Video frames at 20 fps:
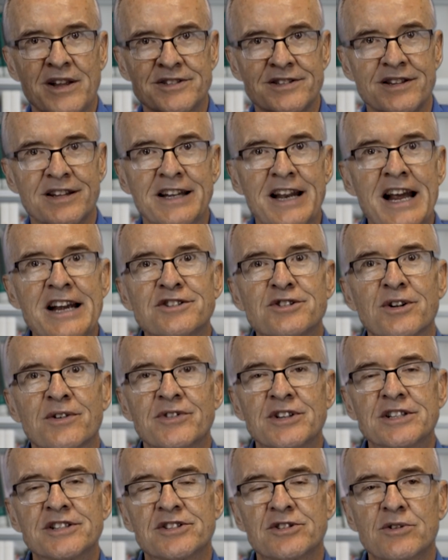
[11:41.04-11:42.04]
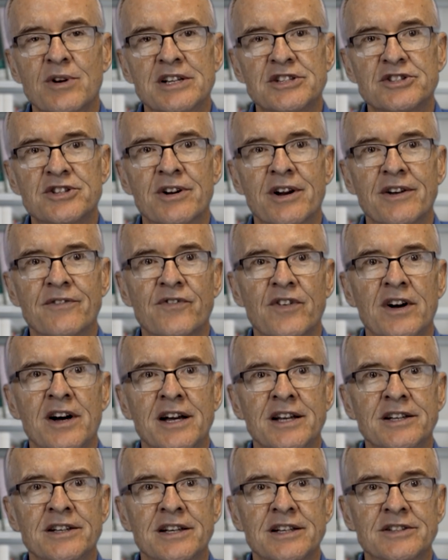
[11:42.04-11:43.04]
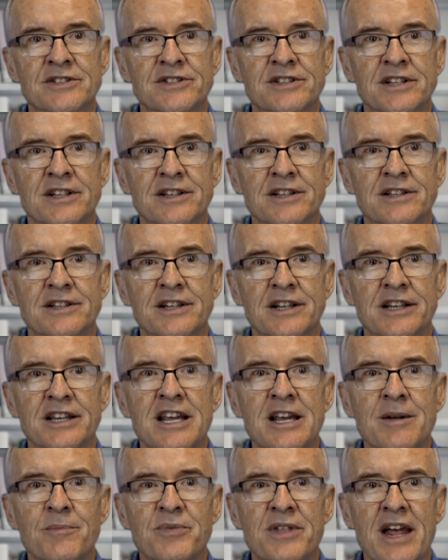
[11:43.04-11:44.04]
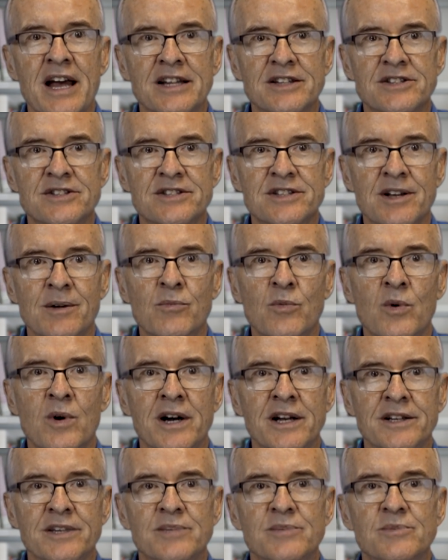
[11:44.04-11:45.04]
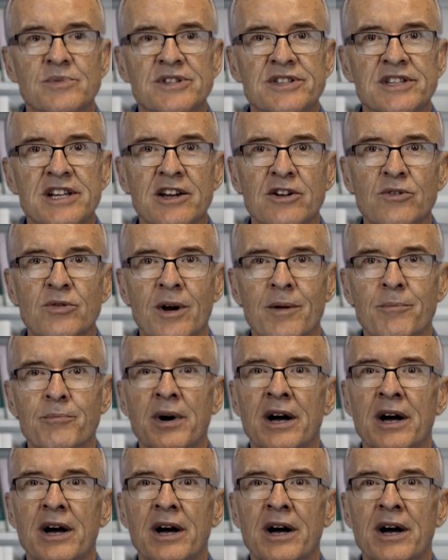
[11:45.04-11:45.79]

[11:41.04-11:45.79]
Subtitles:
the nature of a discretionary fund, is to keep that somewhat secret.